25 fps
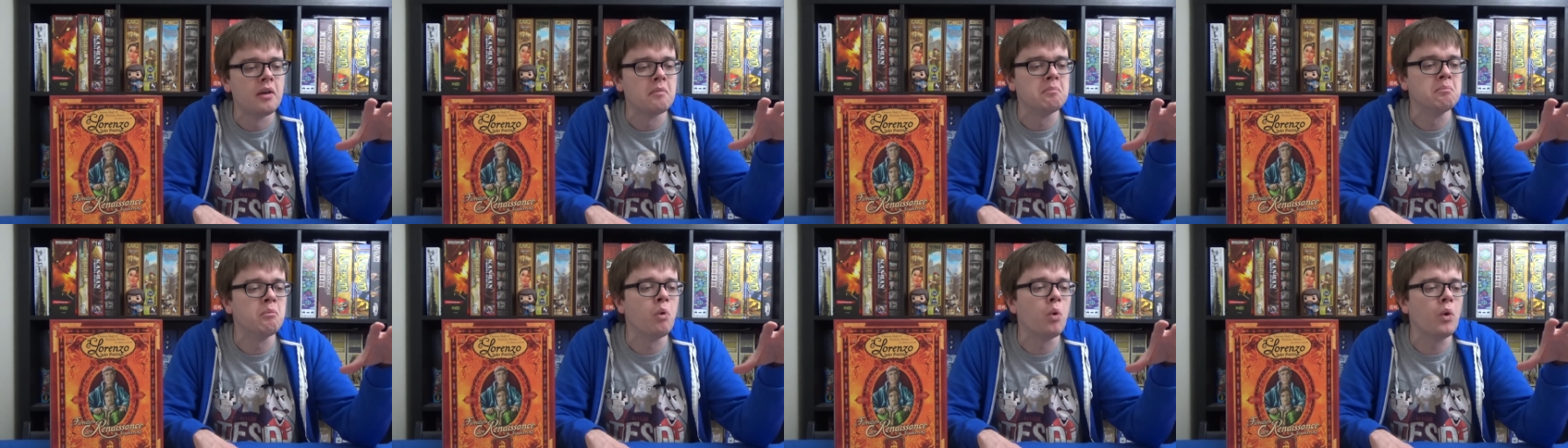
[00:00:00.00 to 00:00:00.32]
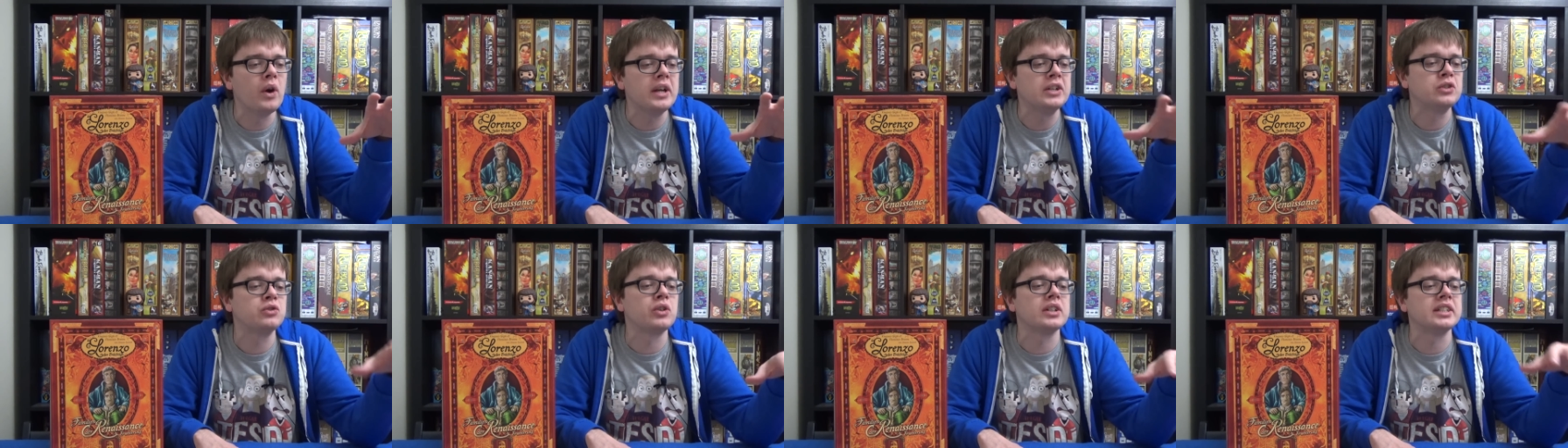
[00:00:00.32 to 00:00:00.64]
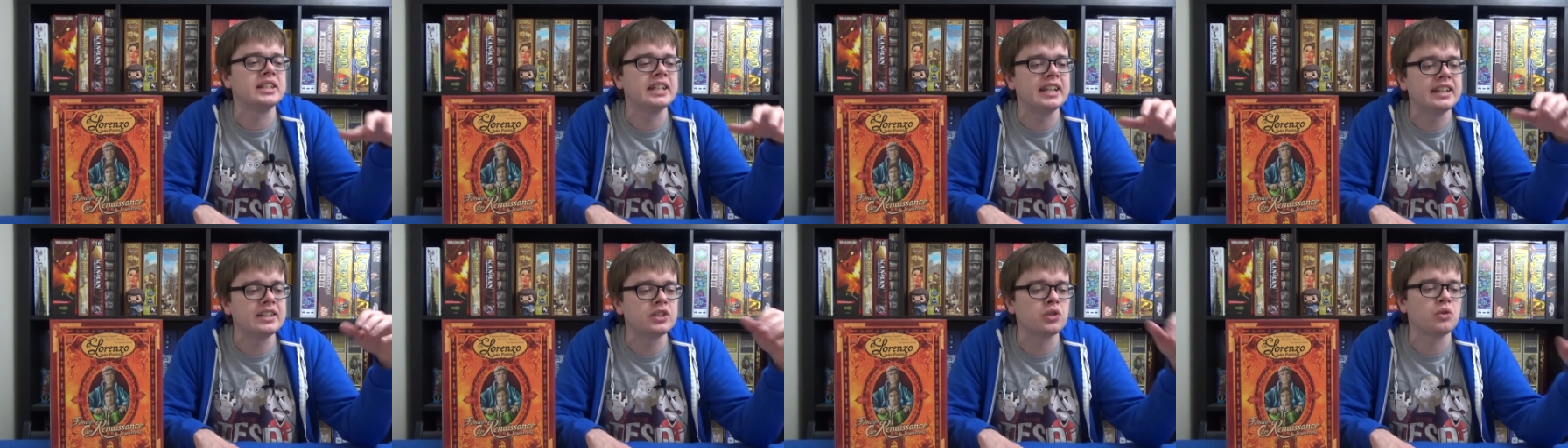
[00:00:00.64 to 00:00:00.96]
more
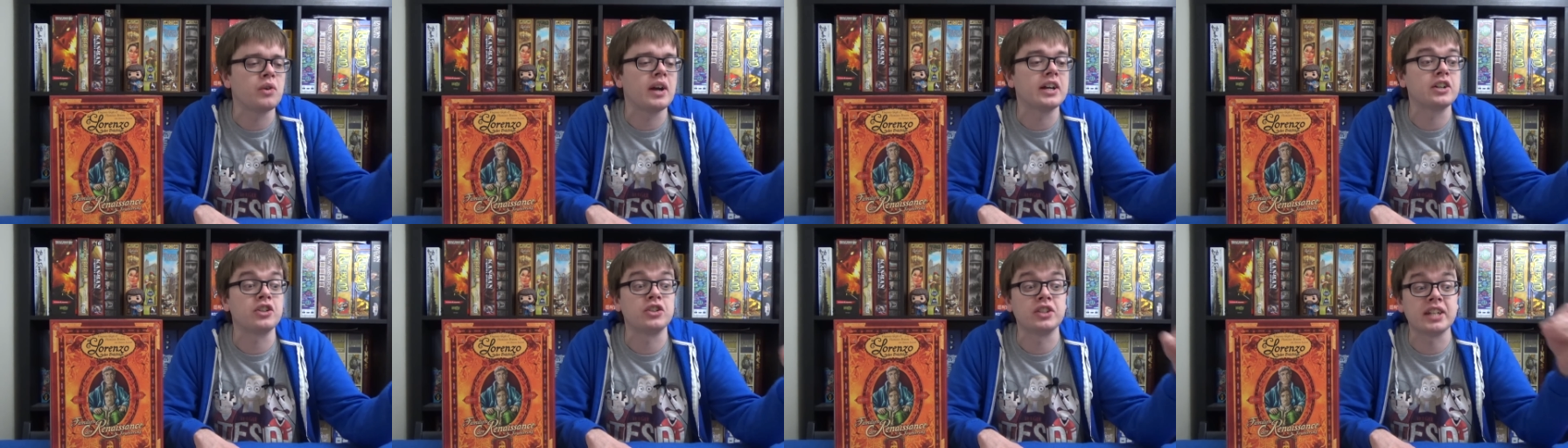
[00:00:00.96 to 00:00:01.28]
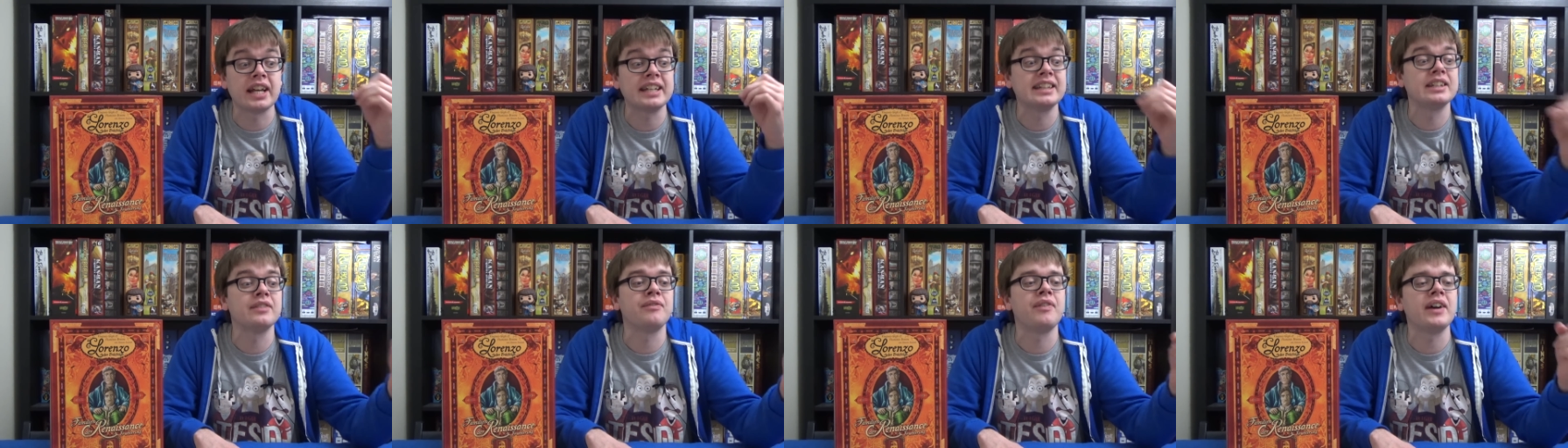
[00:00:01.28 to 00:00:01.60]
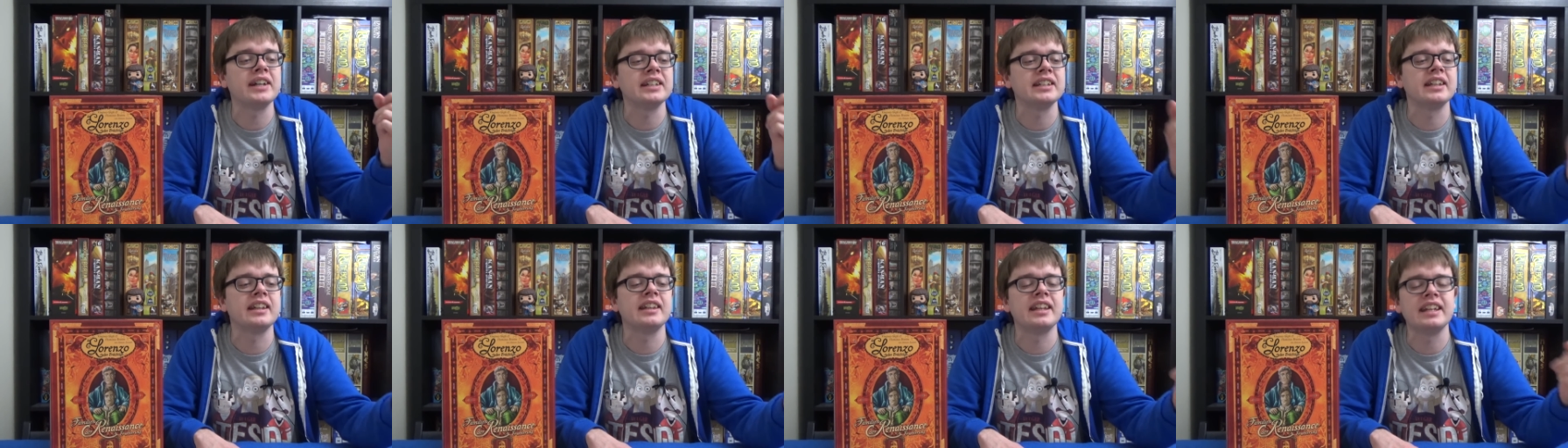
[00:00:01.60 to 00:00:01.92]
interesting interactions. And the
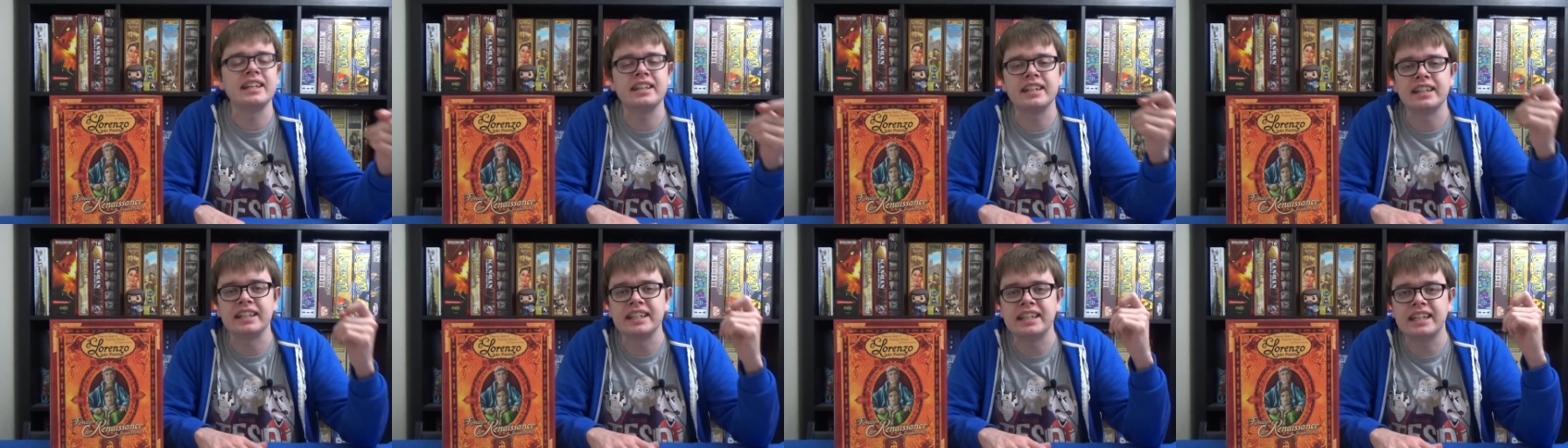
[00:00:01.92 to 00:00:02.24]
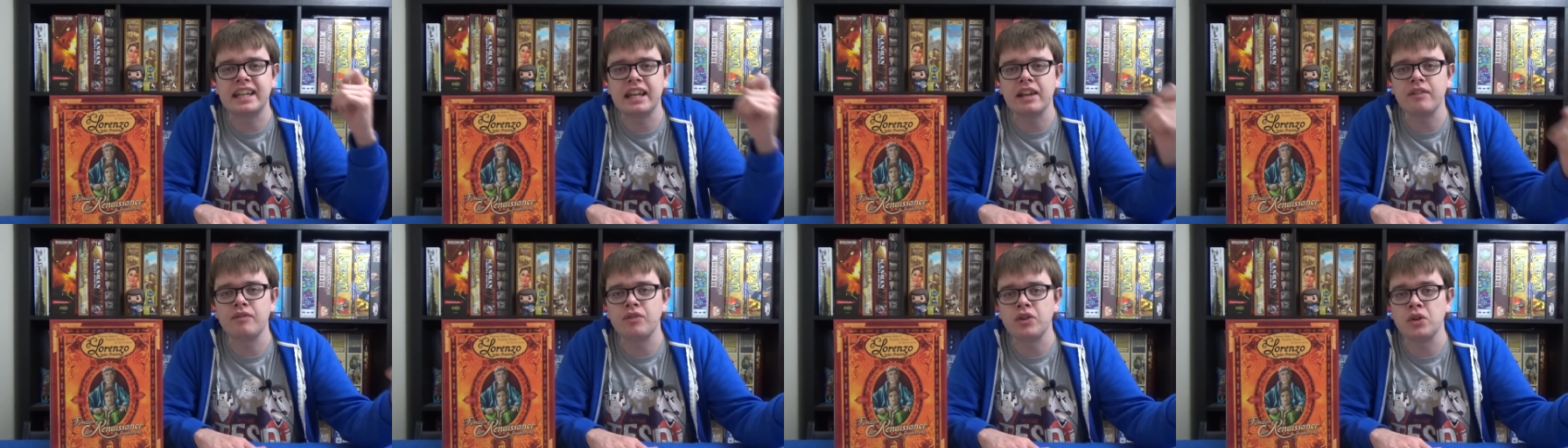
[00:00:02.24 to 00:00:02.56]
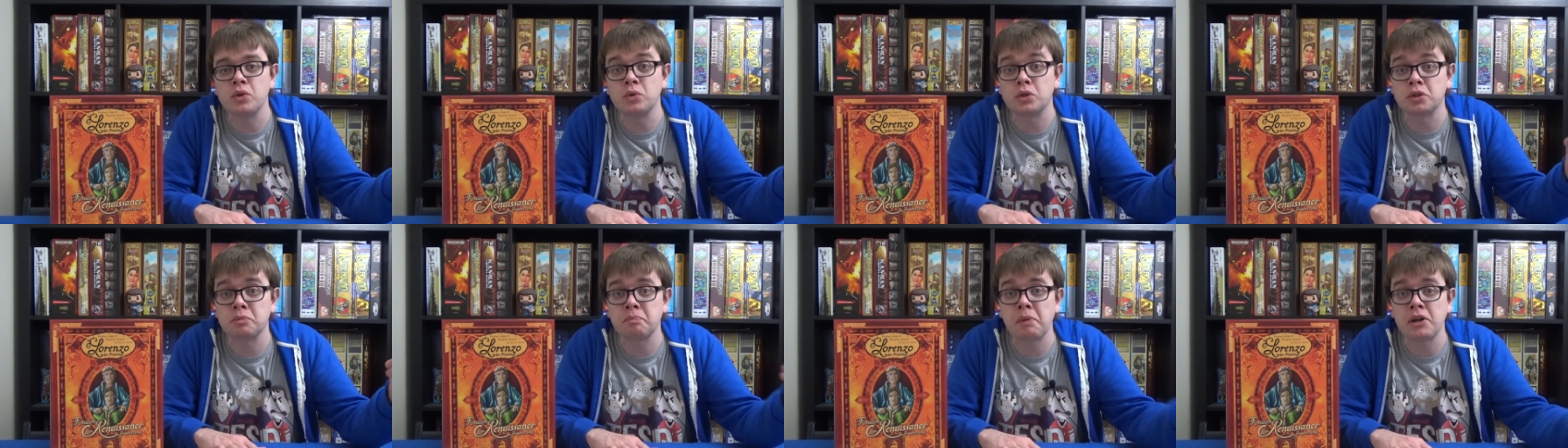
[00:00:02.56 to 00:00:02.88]
fact that they can give
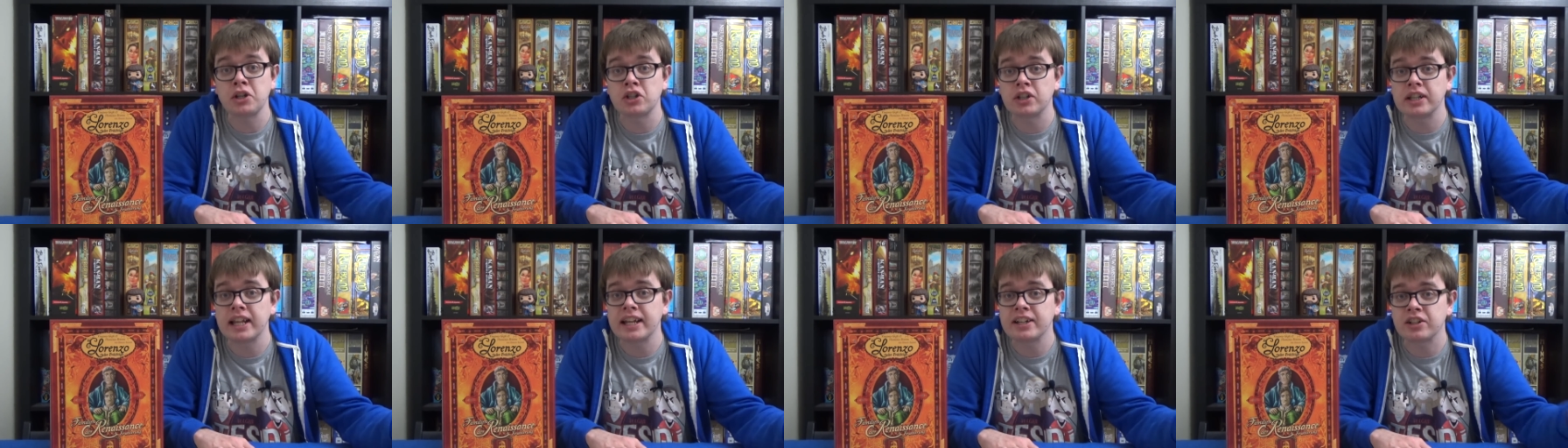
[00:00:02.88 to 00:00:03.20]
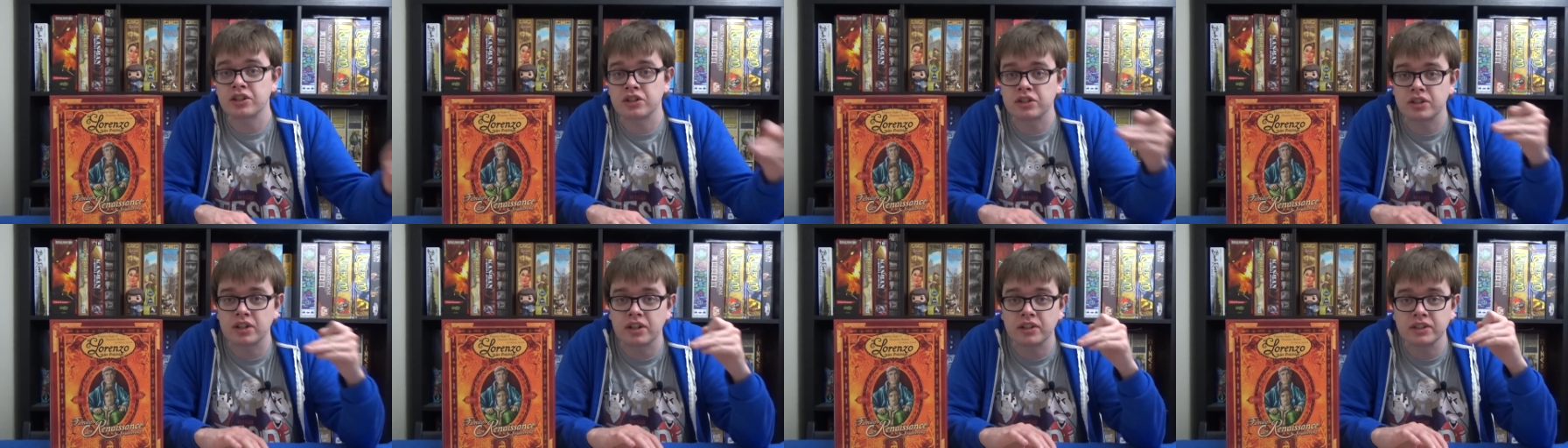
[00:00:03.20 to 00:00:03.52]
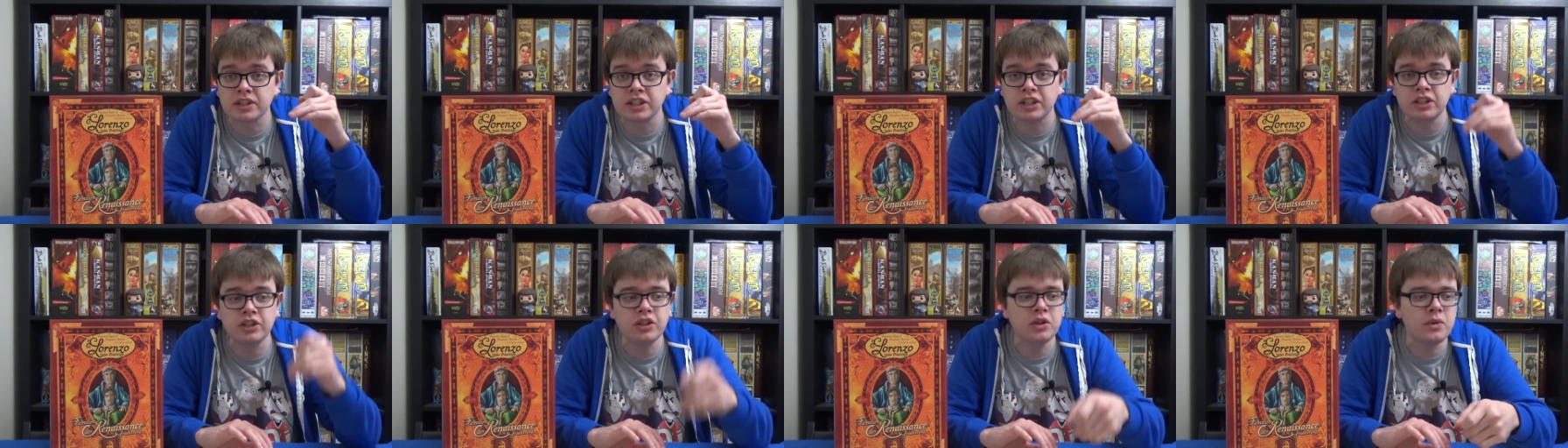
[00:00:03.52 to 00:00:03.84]
you special actions that
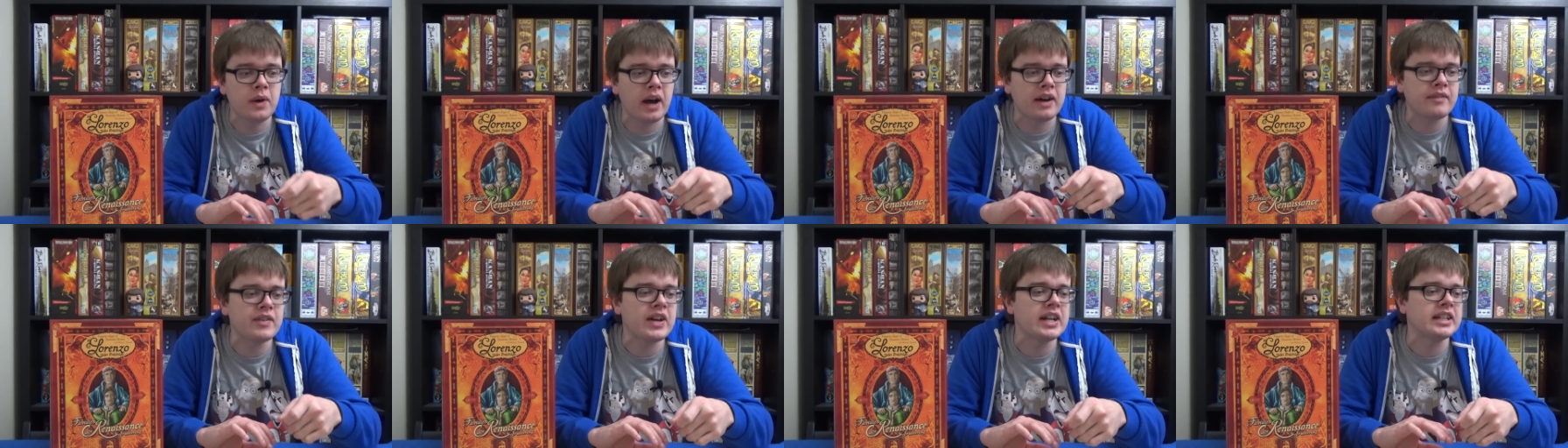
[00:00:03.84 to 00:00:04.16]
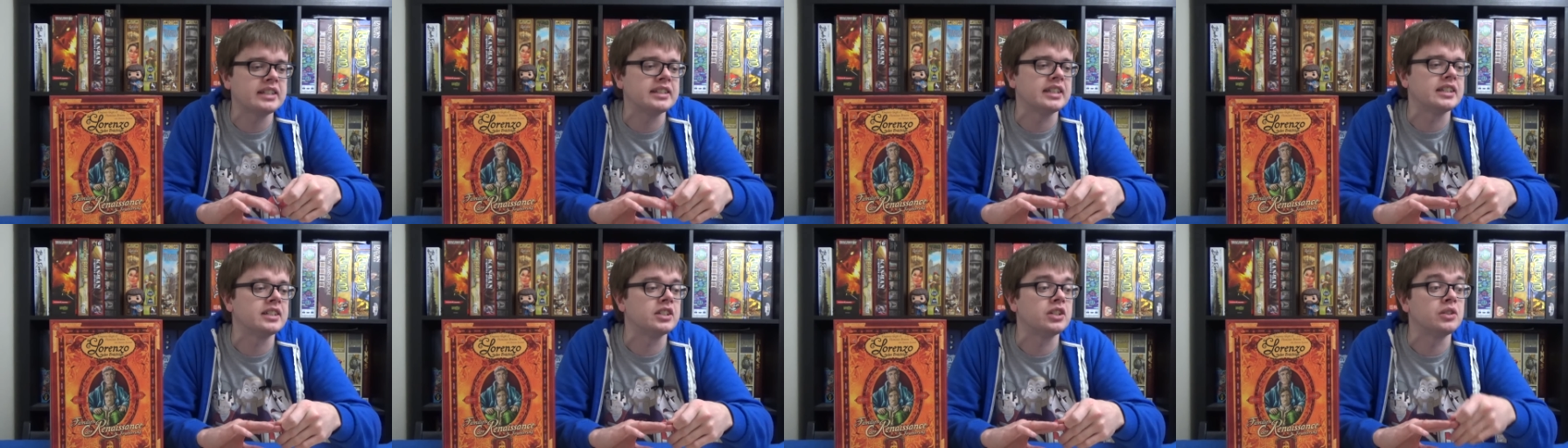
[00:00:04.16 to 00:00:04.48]
only you have access